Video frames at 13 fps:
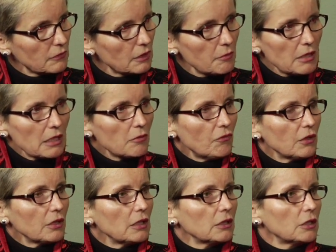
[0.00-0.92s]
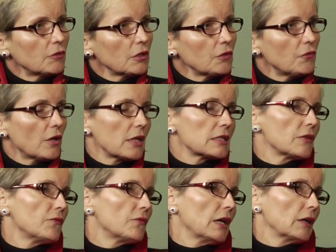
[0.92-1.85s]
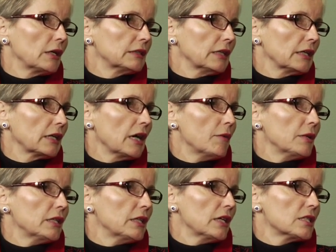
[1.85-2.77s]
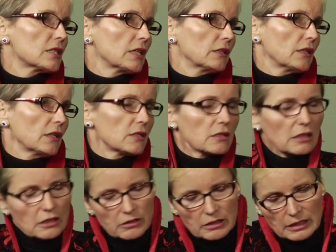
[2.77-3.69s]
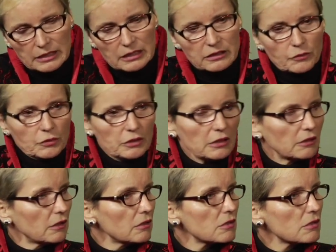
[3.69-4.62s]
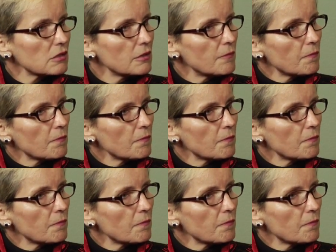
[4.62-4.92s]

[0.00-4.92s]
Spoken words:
They make him feel guilty over the phone. I said, fine, I'll take it. How many days? 10 days. All right, I can live with 10 days.